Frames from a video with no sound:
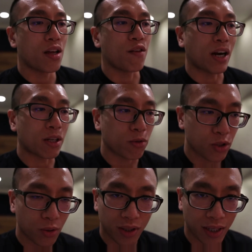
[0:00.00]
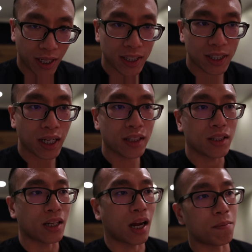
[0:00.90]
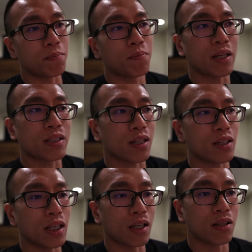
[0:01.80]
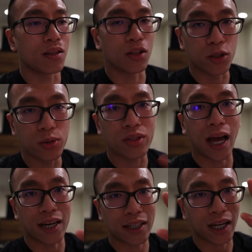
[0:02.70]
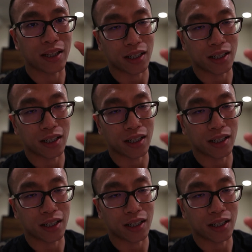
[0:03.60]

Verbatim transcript: if I don't do it the next day, then I basically lose that day.